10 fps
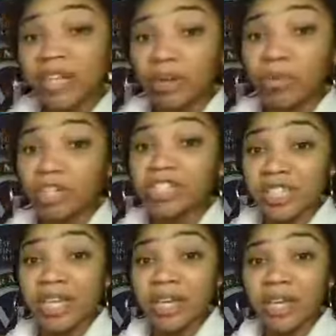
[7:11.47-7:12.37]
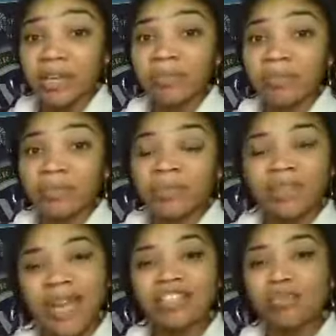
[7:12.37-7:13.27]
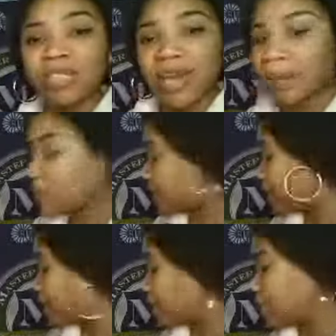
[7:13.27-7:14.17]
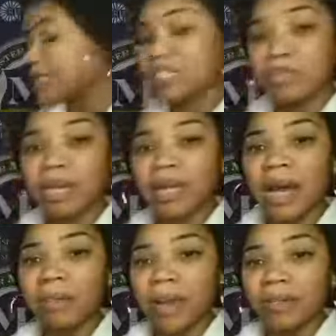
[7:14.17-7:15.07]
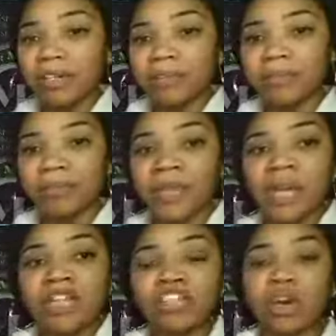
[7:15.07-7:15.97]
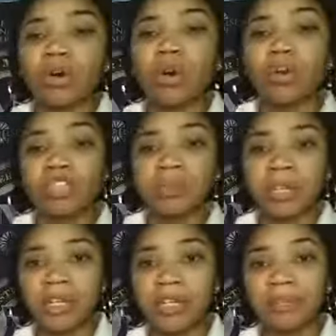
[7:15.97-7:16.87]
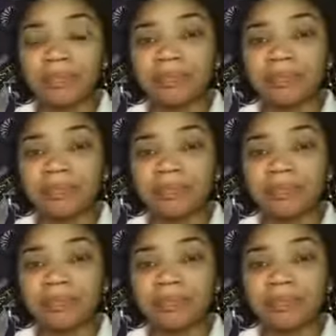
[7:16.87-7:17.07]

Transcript: that we're seeking, that's what's happening. The money is being compounded. So ultimately,